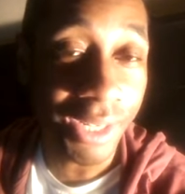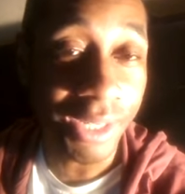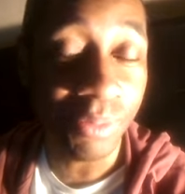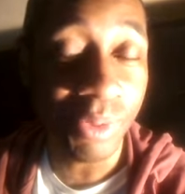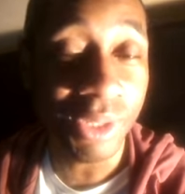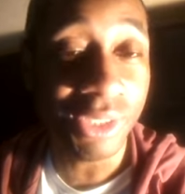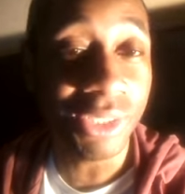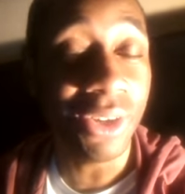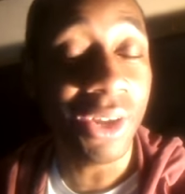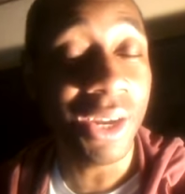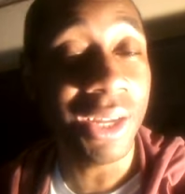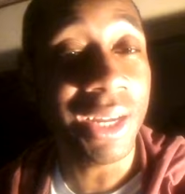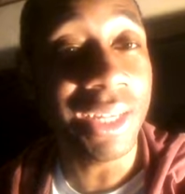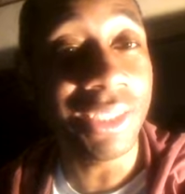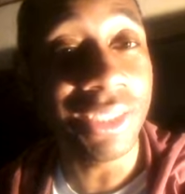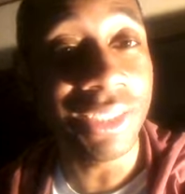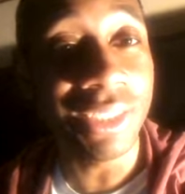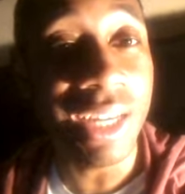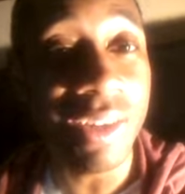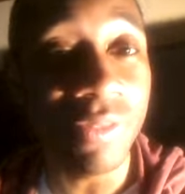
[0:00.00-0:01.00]
All right, but that's
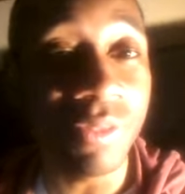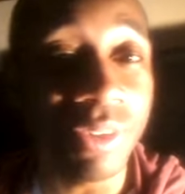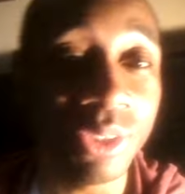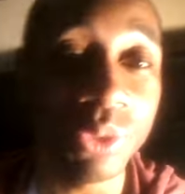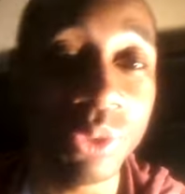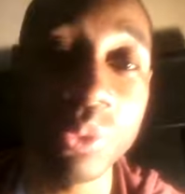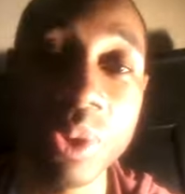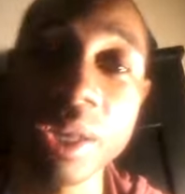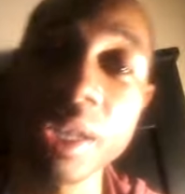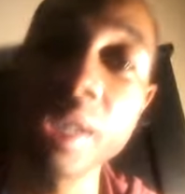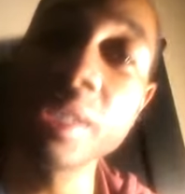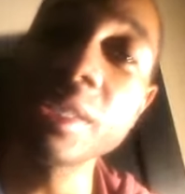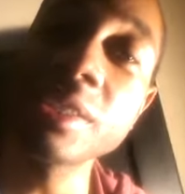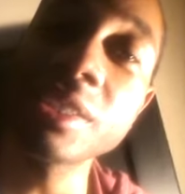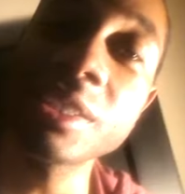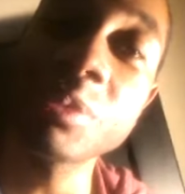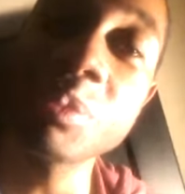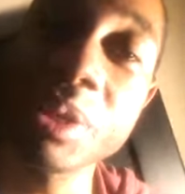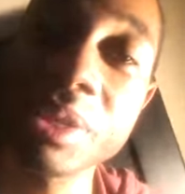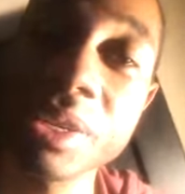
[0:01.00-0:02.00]
all I got to say for this rant.
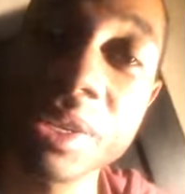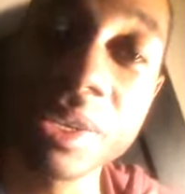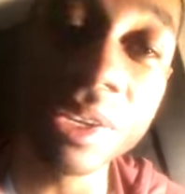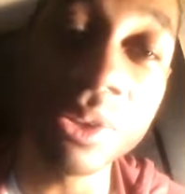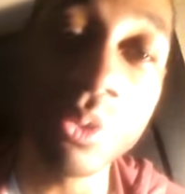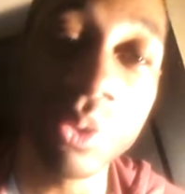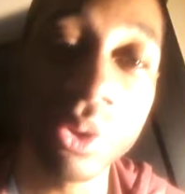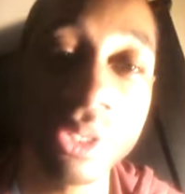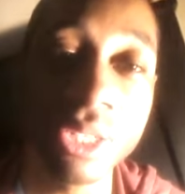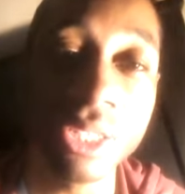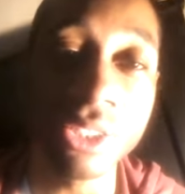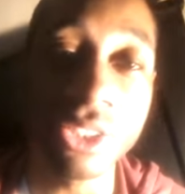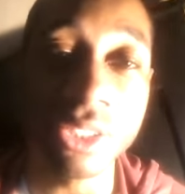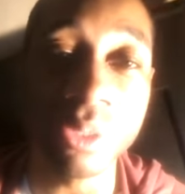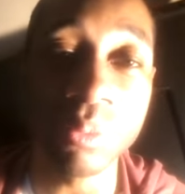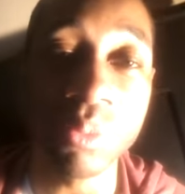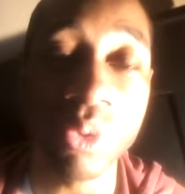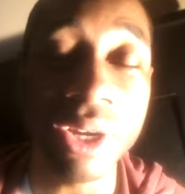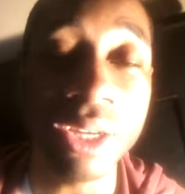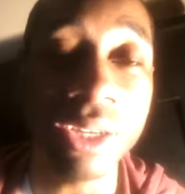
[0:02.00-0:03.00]
And this has been the Negro
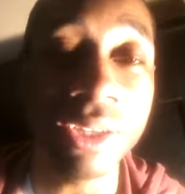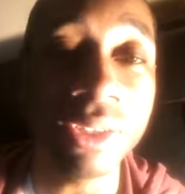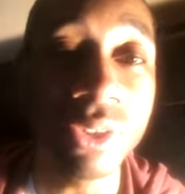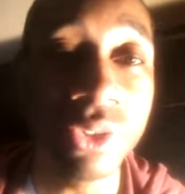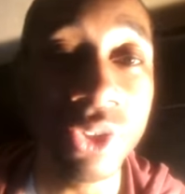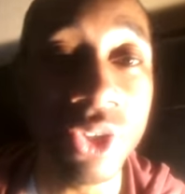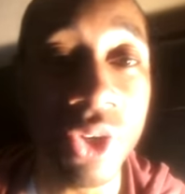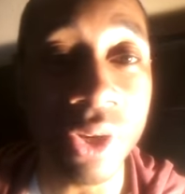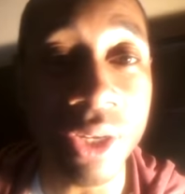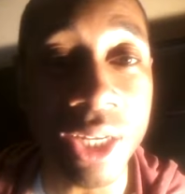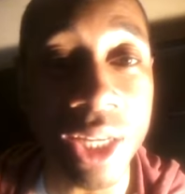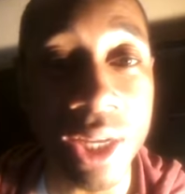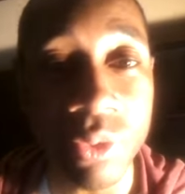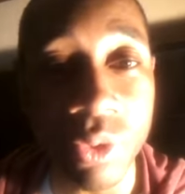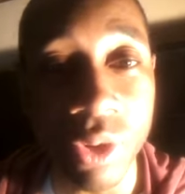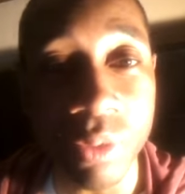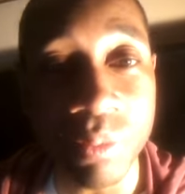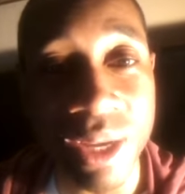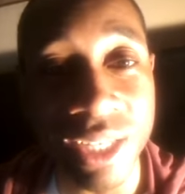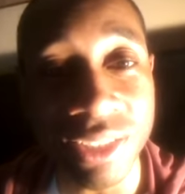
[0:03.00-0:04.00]
Ninja bringing you your
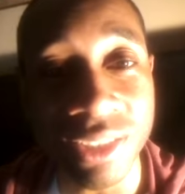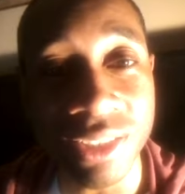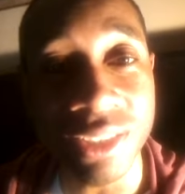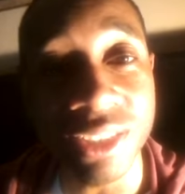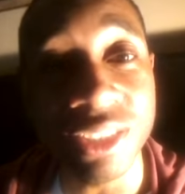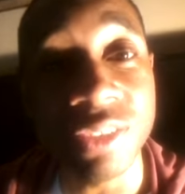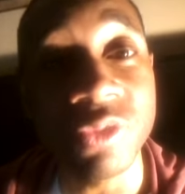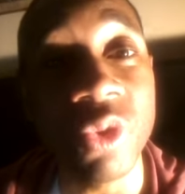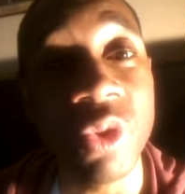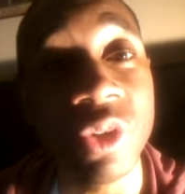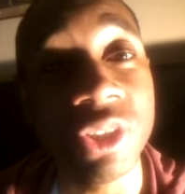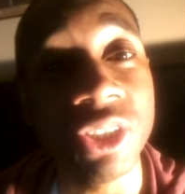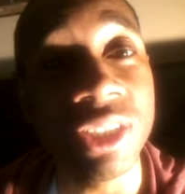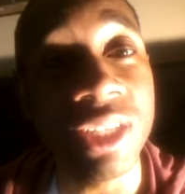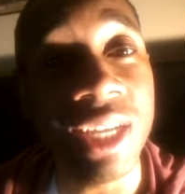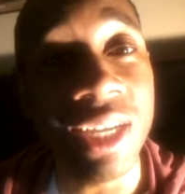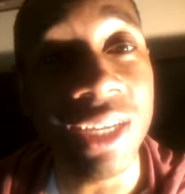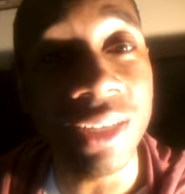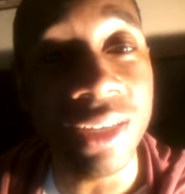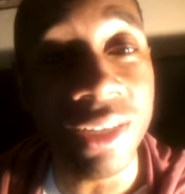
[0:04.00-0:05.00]
Negro message
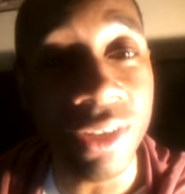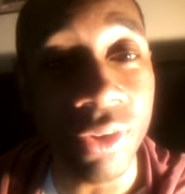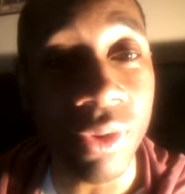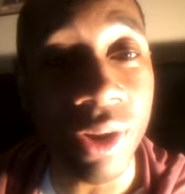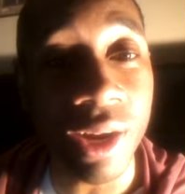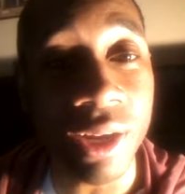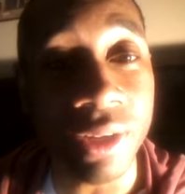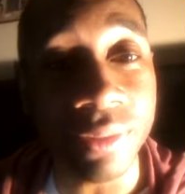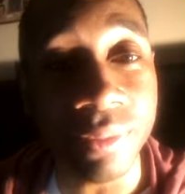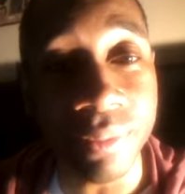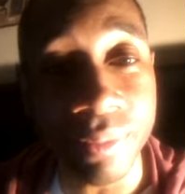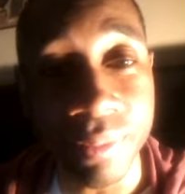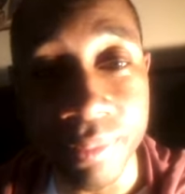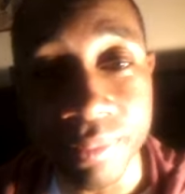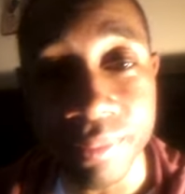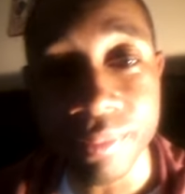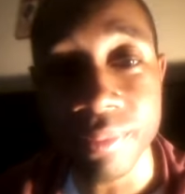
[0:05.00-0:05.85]
for today. Negro out.